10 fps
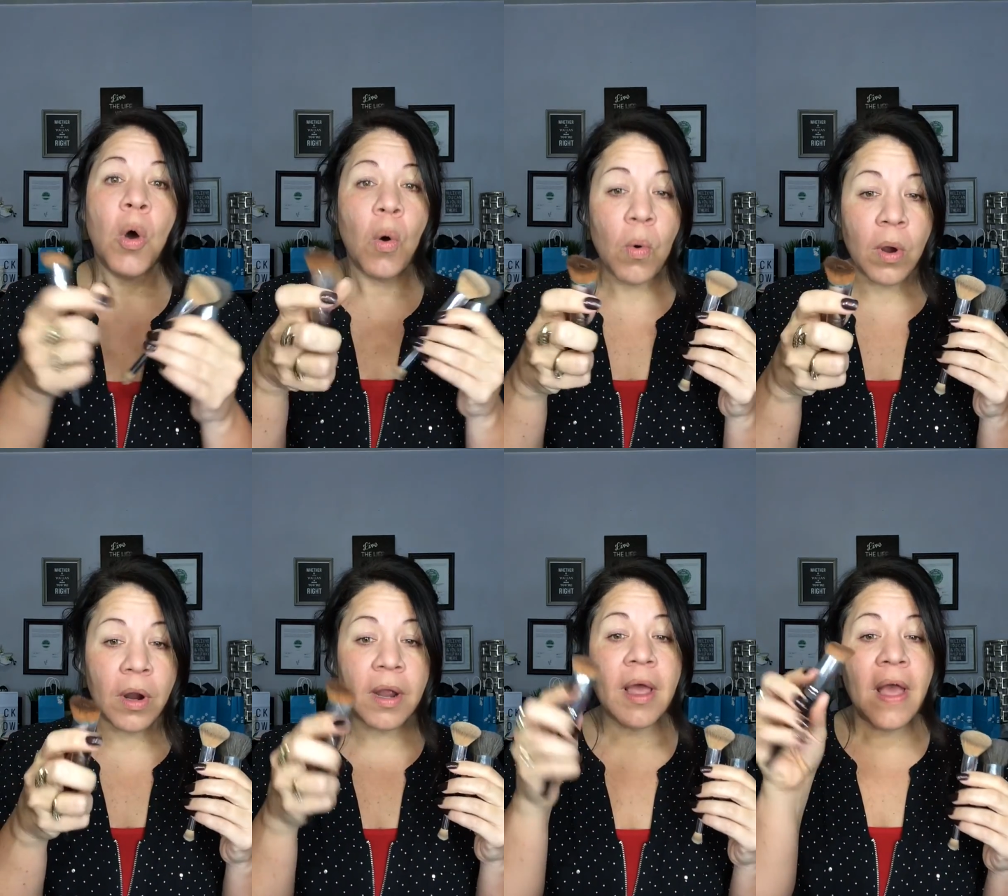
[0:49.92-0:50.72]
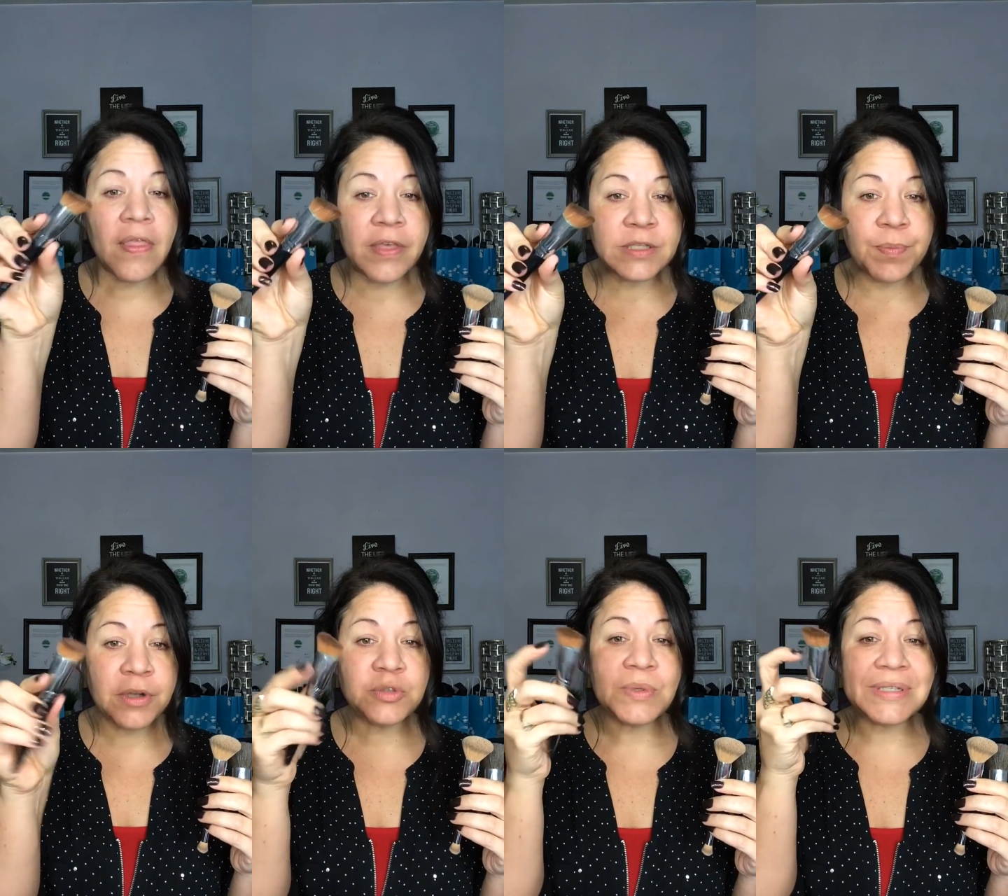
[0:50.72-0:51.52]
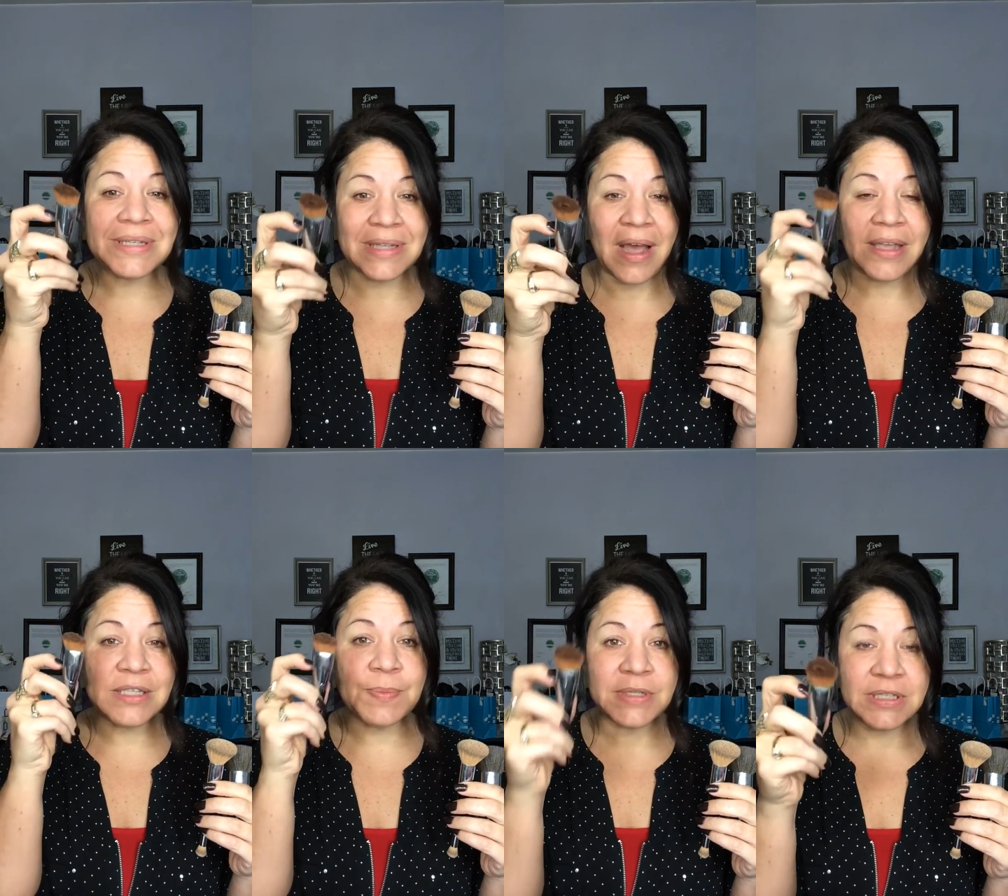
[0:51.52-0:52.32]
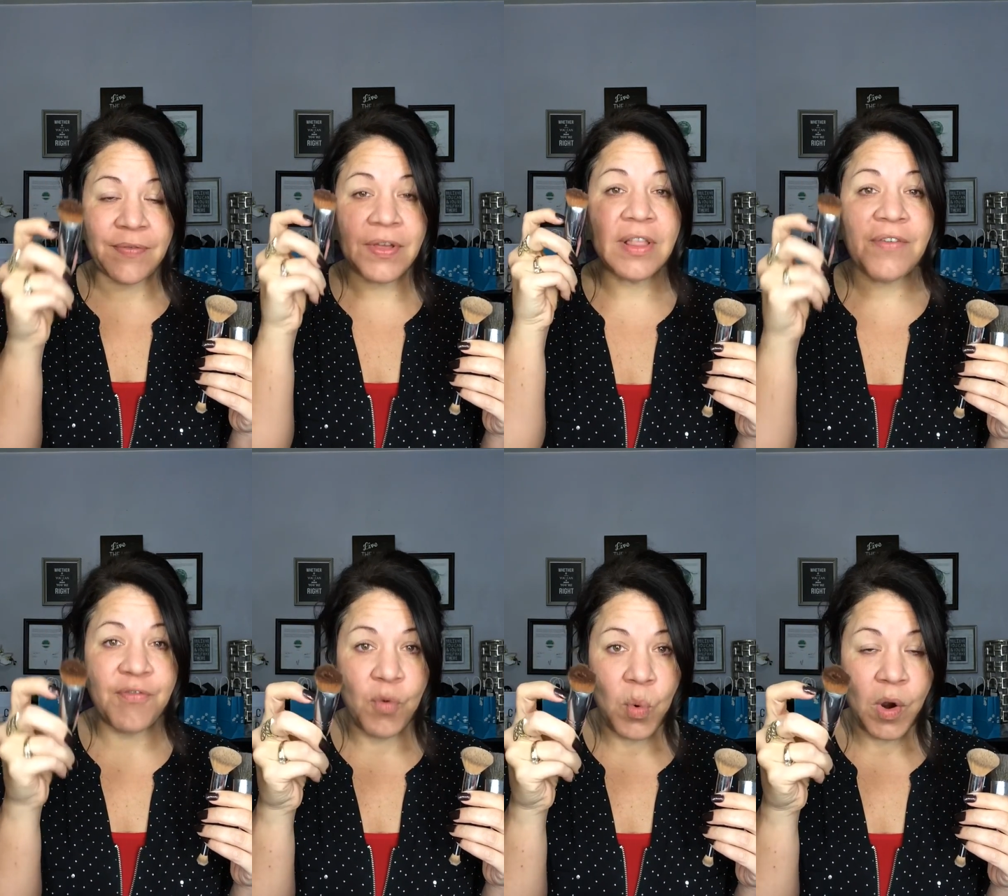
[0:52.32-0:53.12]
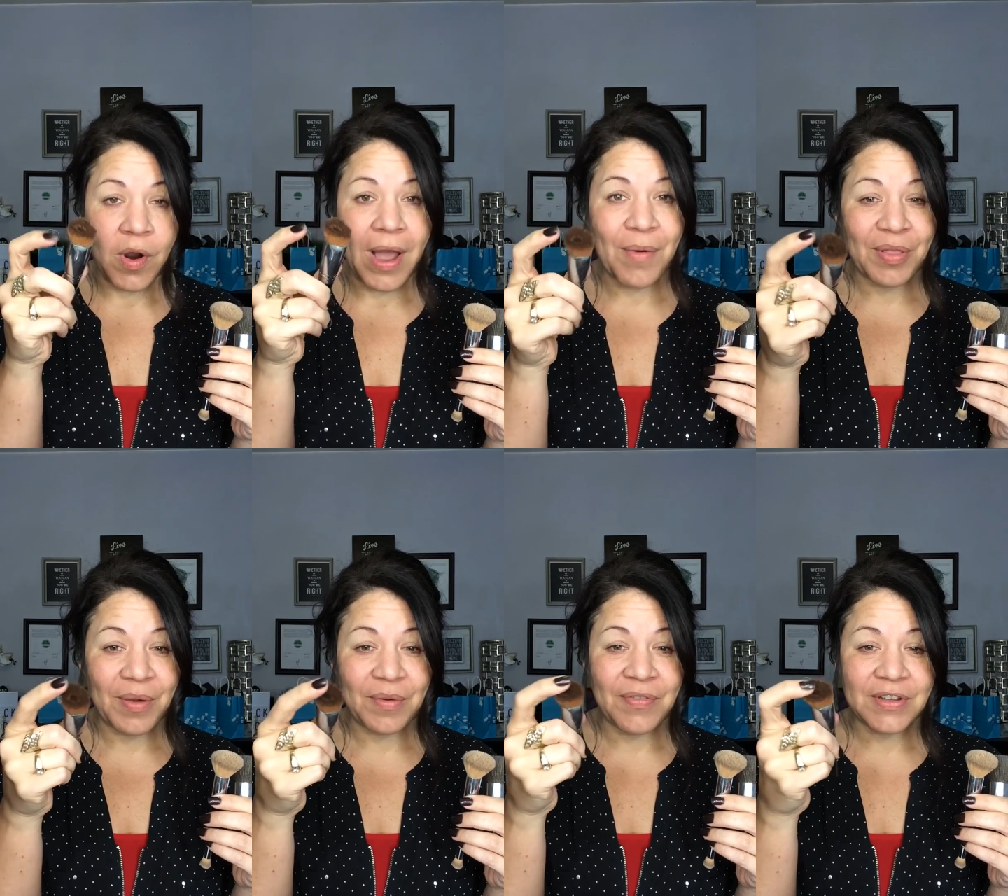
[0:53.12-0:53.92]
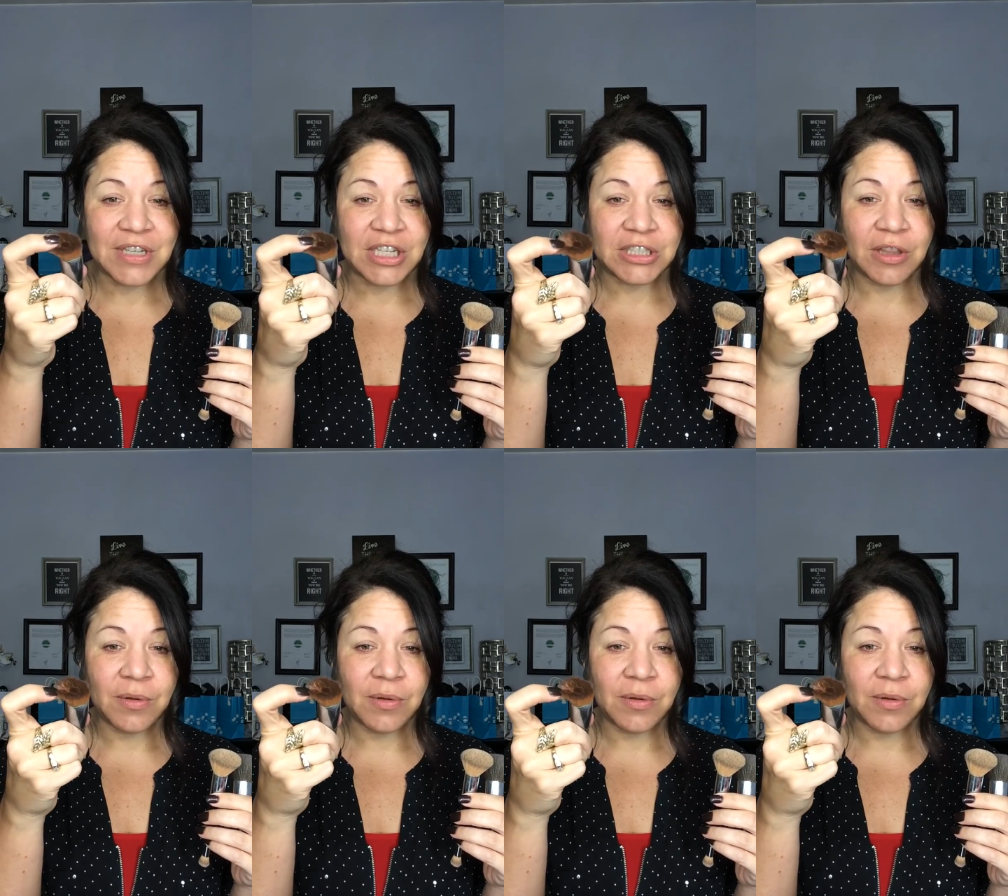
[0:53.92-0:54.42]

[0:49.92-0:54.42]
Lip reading: Or this brush was designed specifically for our liquid foundation.